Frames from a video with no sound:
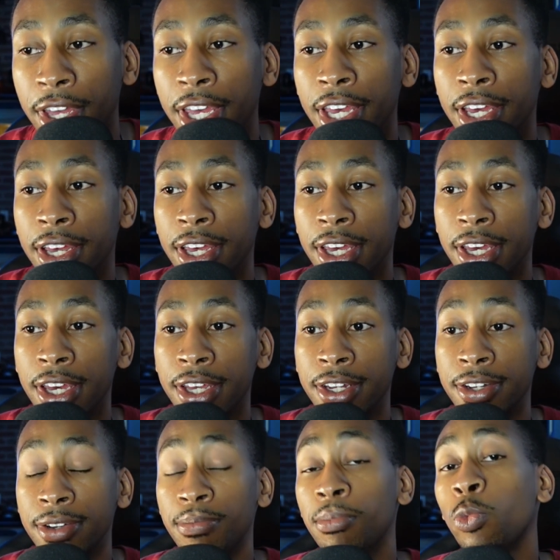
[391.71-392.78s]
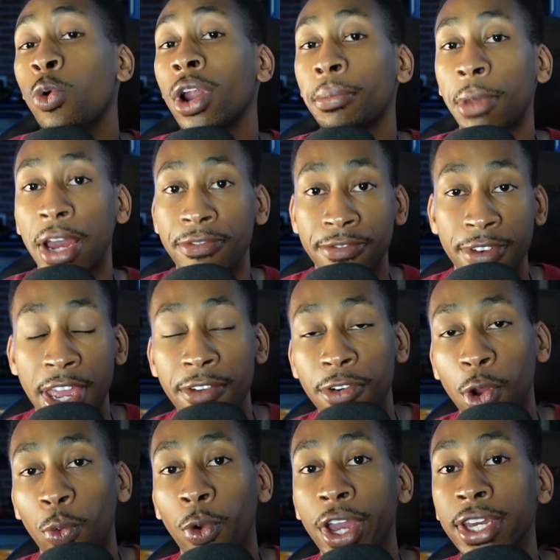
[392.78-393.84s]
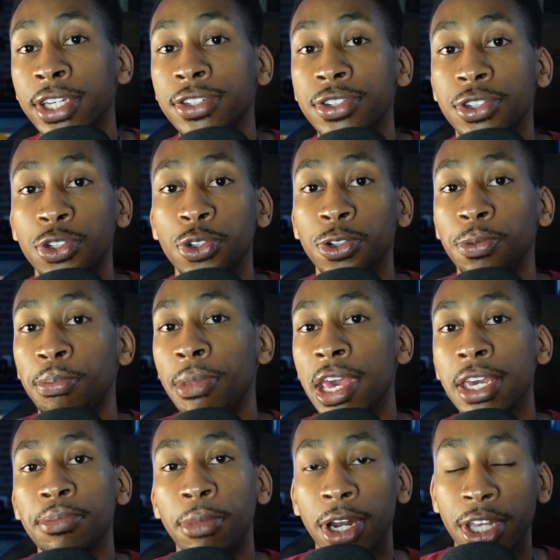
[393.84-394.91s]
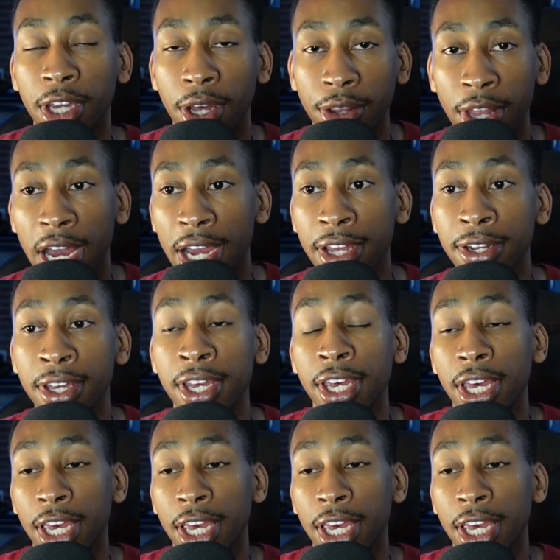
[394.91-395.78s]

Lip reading: in one of my favorite ways to make money online,